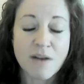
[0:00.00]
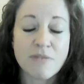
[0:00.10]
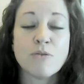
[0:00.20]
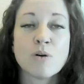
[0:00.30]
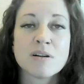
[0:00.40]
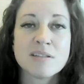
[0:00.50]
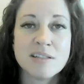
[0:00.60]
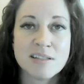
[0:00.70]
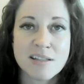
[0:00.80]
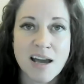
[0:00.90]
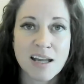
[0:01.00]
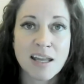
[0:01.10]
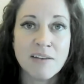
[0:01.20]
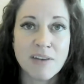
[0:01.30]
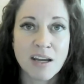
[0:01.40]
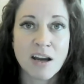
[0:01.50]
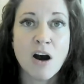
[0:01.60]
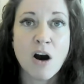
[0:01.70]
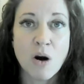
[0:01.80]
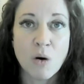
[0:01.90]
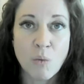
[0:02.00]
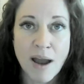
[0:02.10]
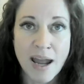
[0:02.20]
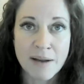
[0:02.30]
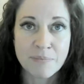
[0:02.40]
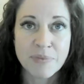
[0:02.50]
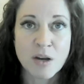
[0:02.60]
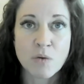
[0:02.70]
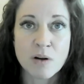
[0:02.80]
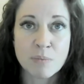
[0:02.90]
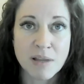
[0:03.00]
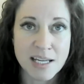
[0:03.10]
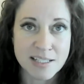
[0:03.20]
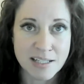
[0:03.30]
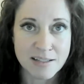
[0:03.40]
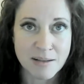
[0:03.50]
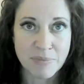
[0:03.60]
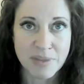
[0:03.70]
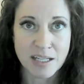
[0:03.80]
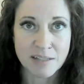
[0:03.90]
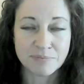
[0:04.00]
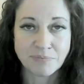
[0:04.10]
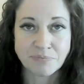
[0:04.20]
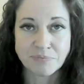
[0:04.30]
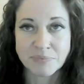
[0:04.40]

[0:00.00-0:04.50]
you're not forced into that giving away or replacing something.